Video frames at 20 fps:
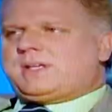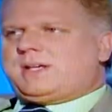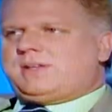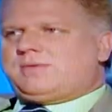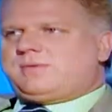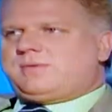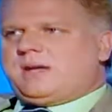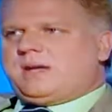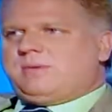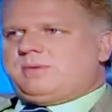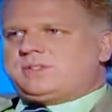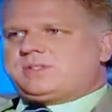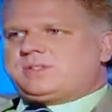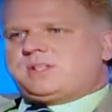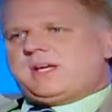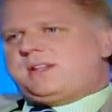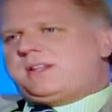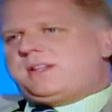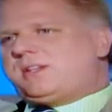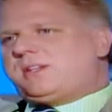they, they would
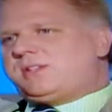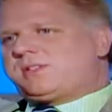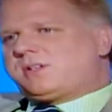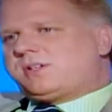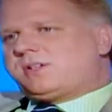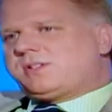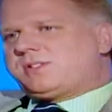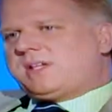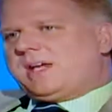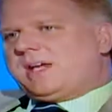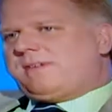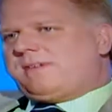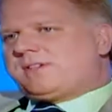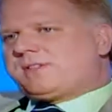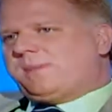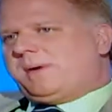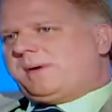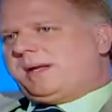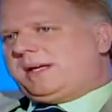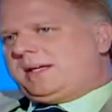say that that's going to save
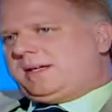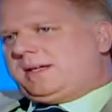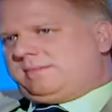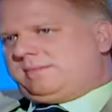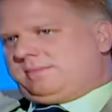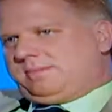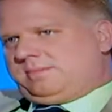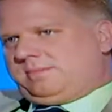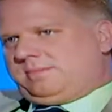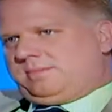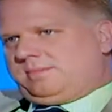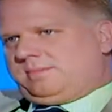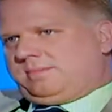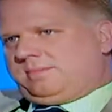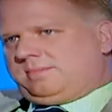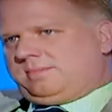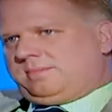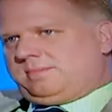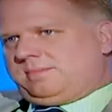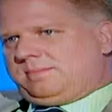us money. Well,
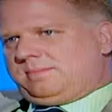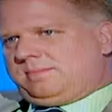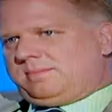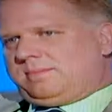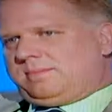you know,